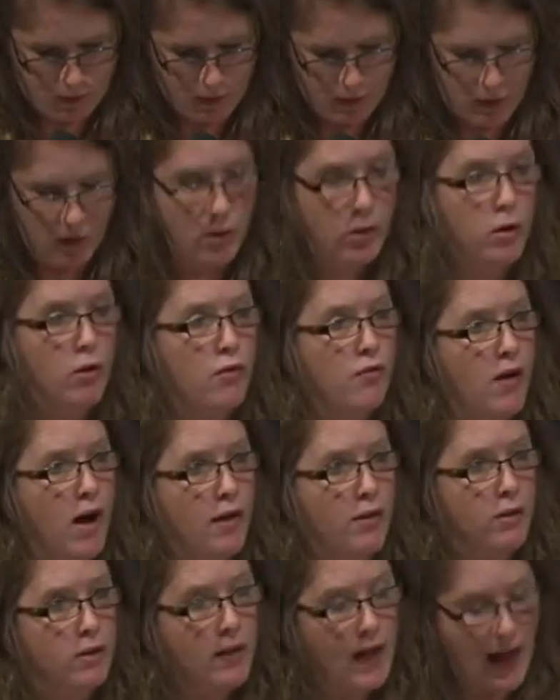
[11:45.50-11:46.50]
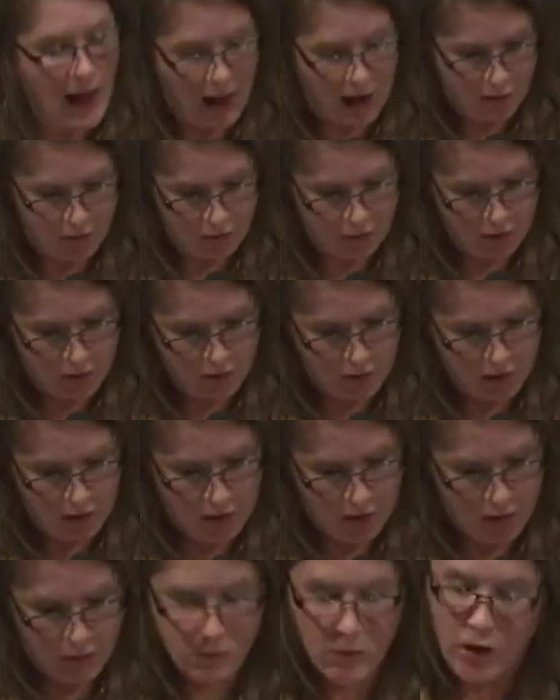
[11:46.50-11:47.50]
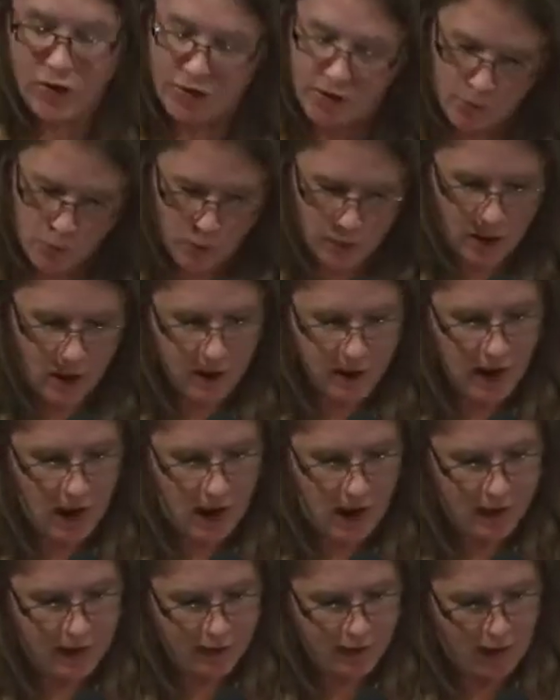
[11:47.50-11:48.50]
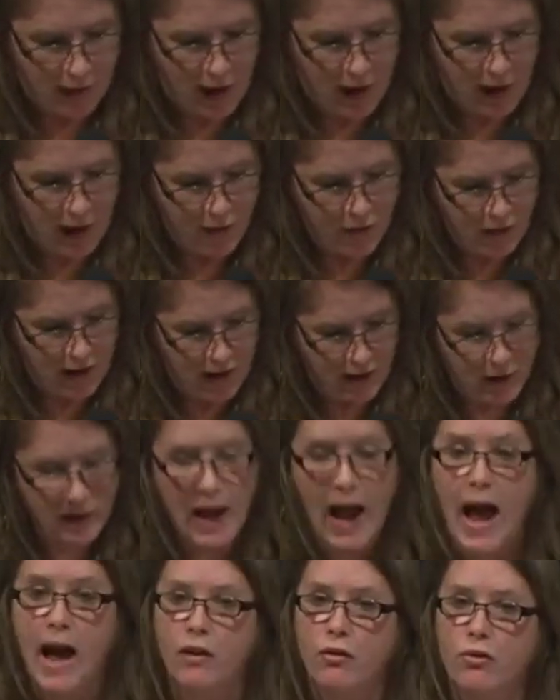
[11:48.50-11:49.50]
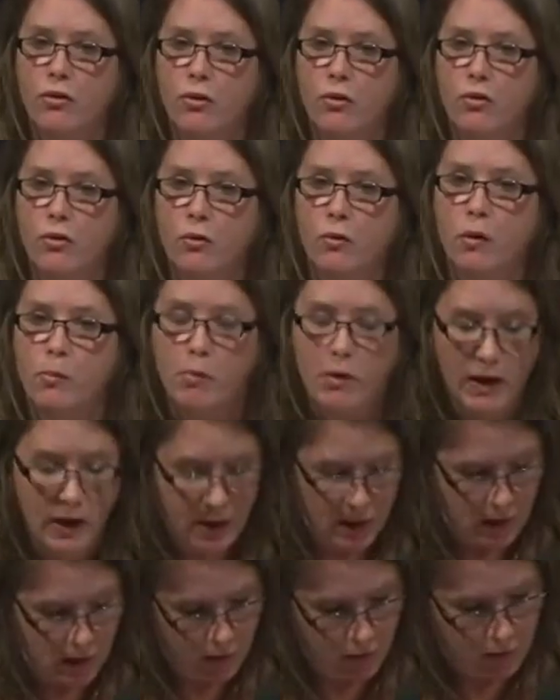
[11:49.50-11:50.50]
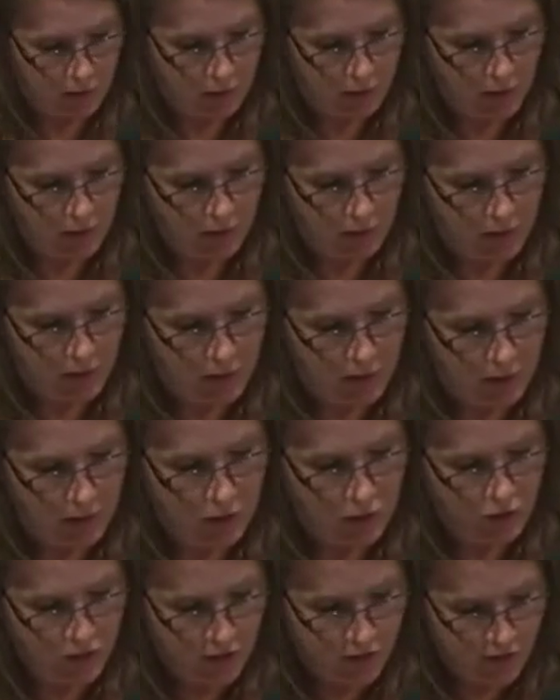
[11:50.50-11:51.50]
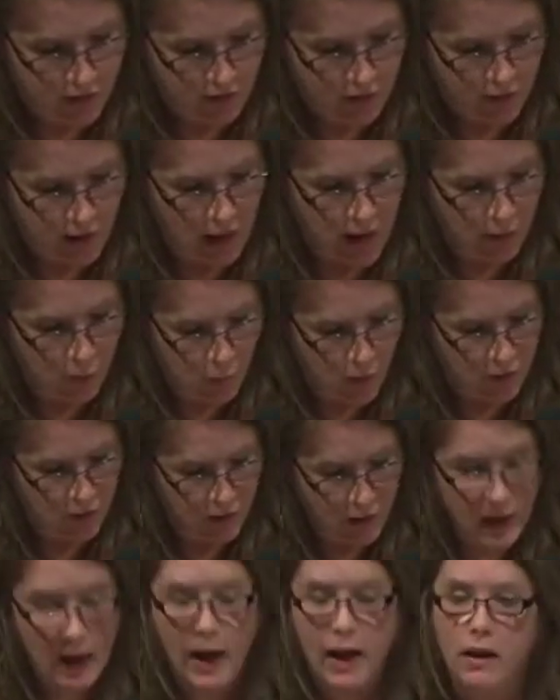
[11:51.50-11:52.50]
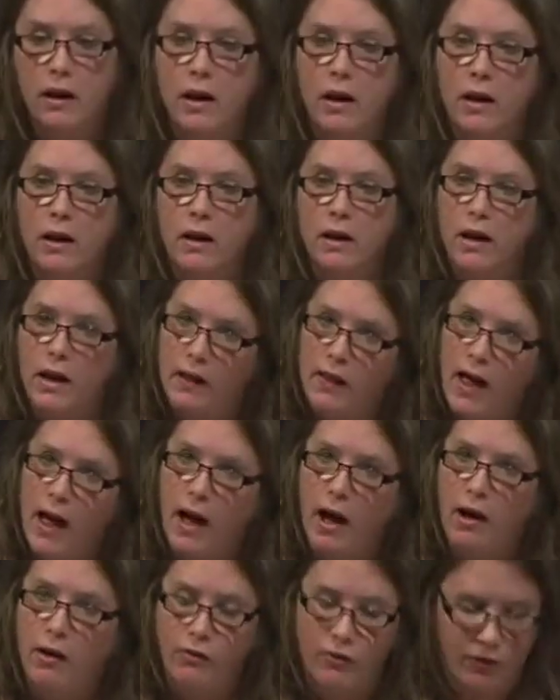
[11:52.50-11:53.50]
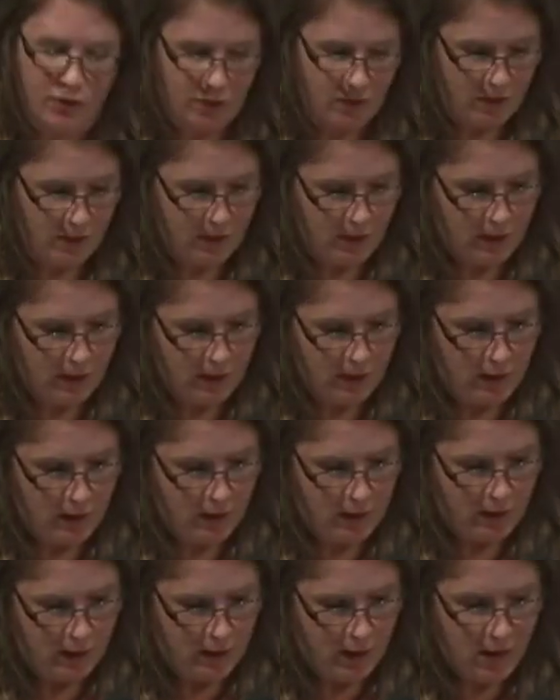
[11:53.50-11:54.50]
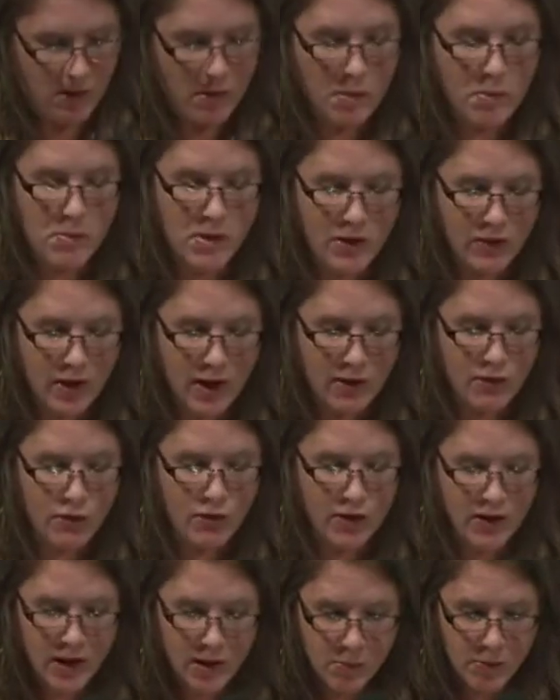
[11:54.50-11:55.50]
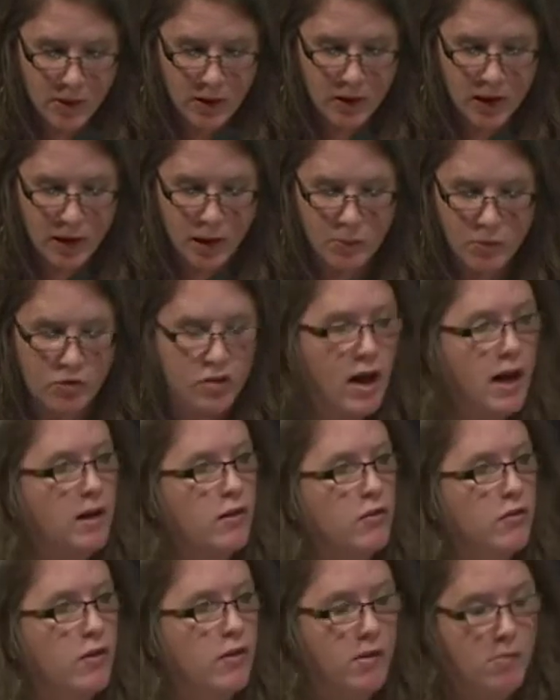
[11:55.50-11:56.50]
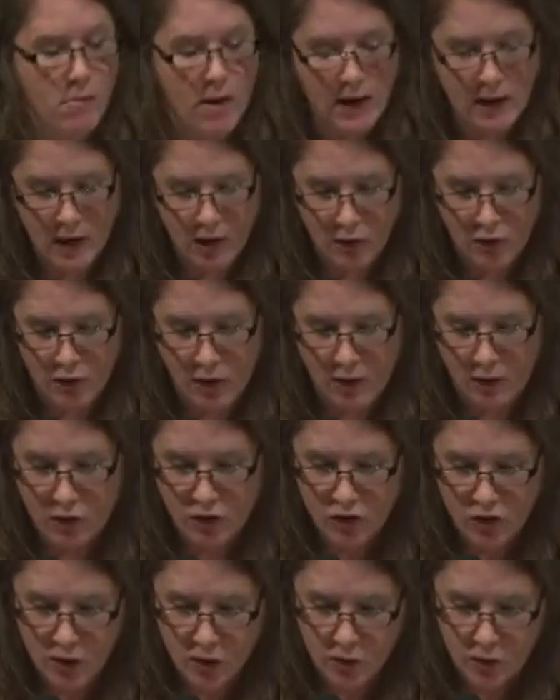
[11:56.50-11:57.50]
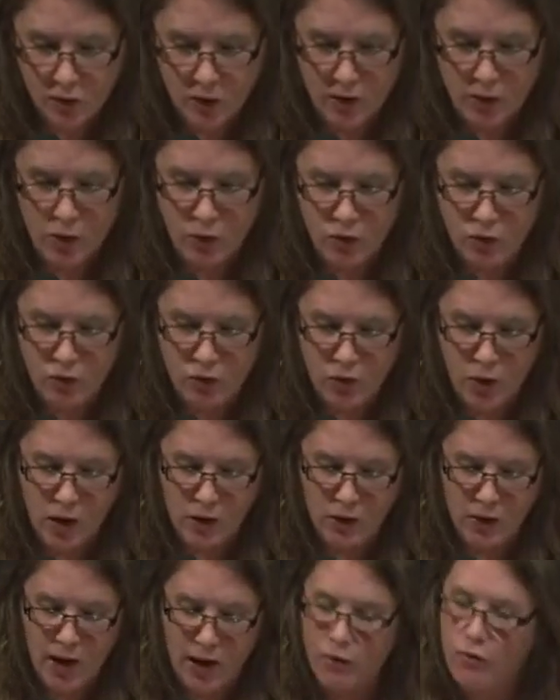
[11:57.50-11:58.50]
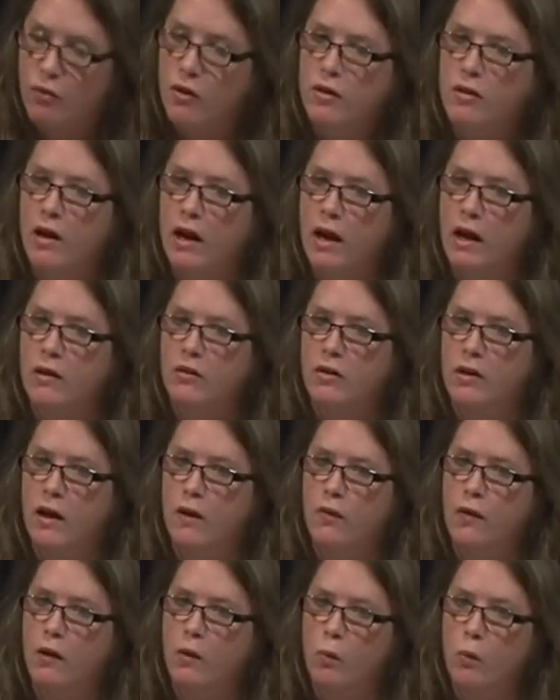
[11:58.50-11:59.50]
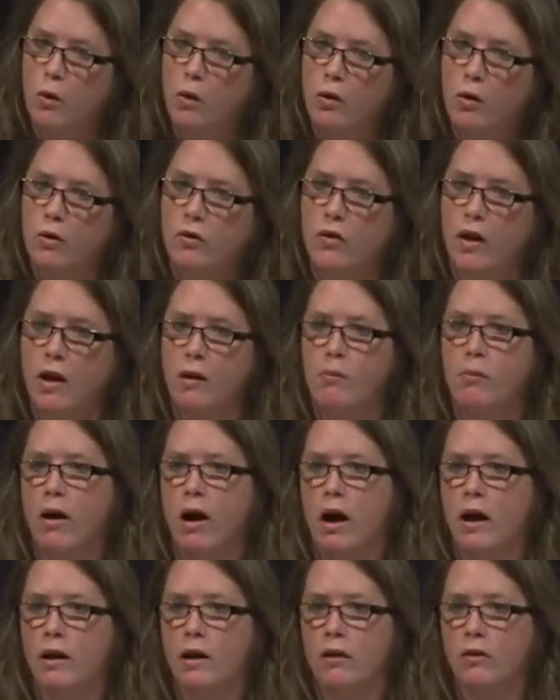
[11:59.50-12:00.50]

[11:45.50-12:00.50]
Her father laughed, a somewhat unkind laugh, and asked her to repeat it. She did, and once again, he laughed. Ms. N vehemently objects to the making fun of children who struggle every day to get their words and bodies